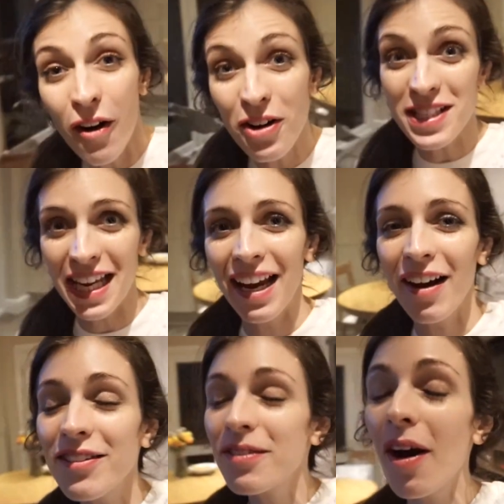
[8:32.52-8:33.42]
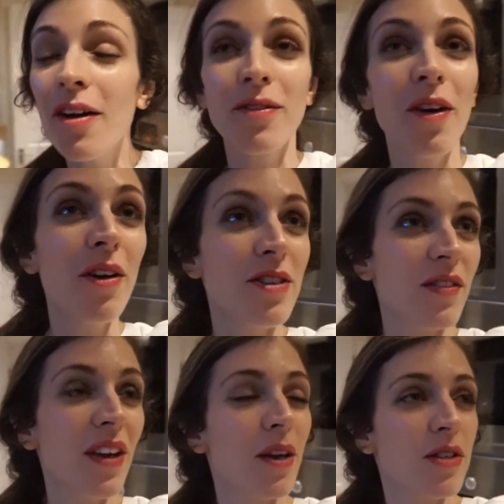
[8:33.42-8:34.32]
Honestly, I honestly
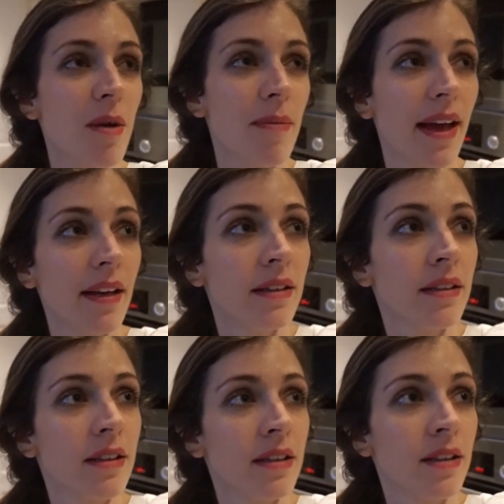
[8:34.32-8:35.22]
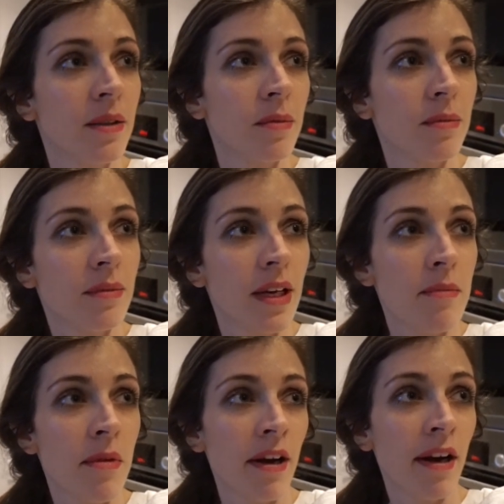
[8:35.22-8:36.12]
think it's up there.
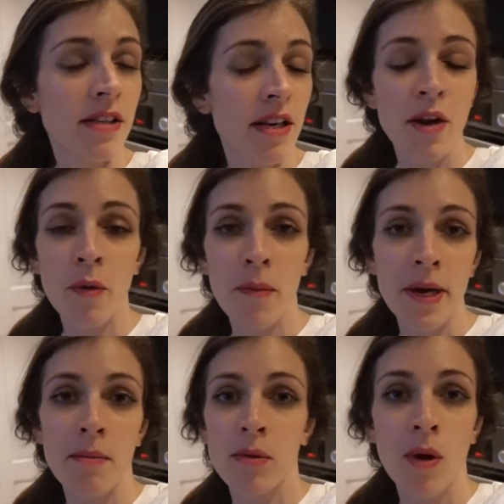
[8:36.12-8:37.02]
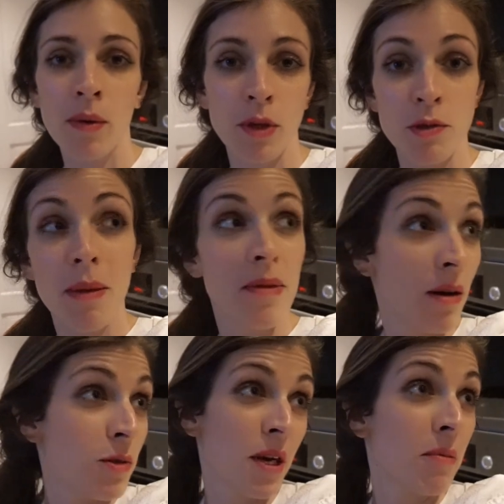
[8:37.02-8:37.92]
In my, I don't know what my number one was. Maybe that
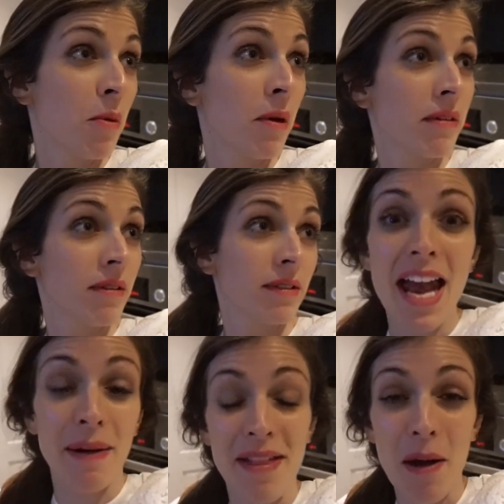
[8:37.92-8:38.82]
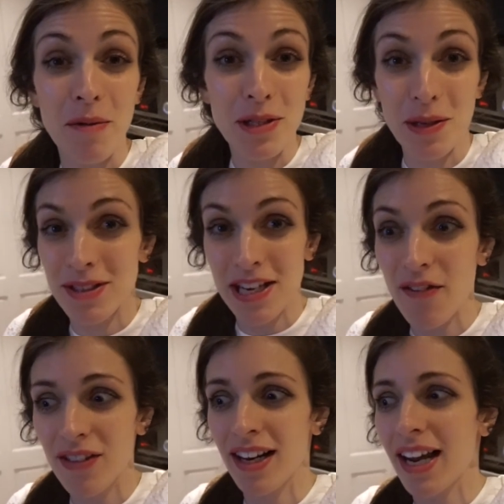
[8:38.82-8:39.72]
was my number one. Anyway, that was
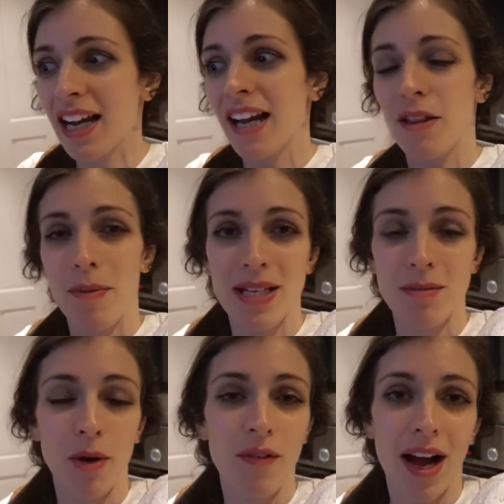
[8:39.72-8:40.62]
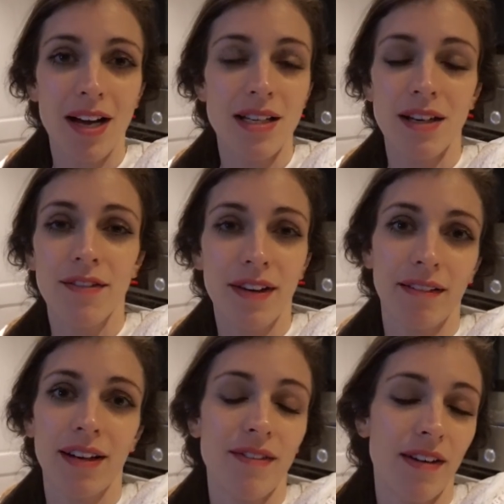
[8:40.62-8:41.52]
definitely the best meal I've had in a
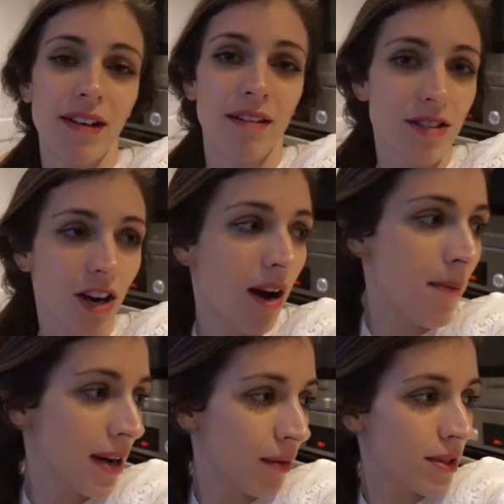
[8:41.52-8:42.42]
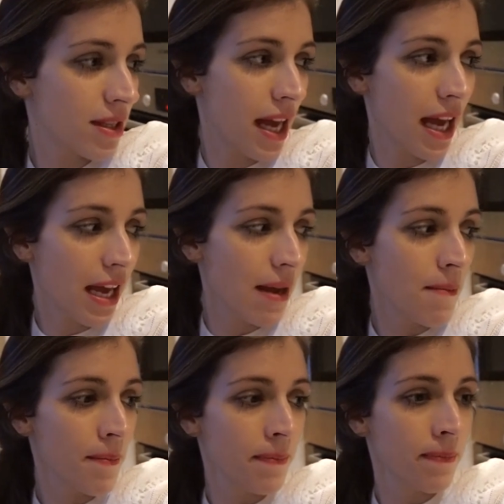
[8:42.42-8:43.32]
very, very long time. And it was the
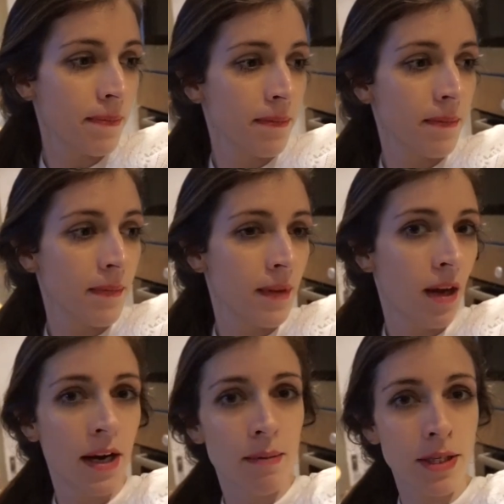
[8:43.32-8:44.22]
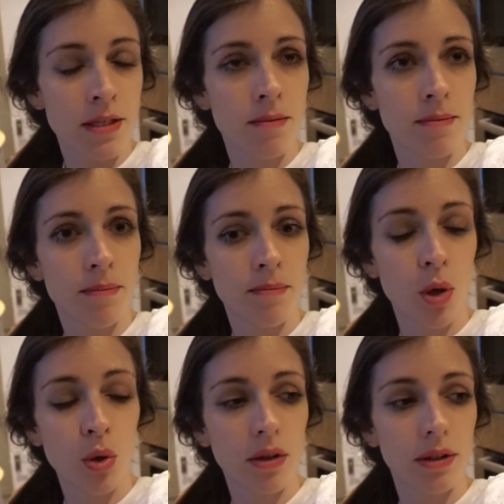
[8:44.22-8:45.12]
honey mustard
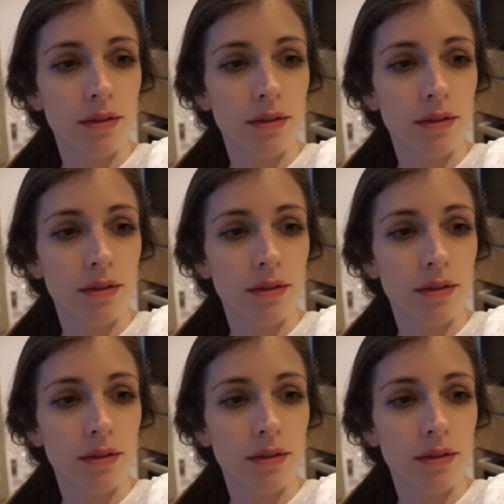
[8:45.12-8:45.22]
pork?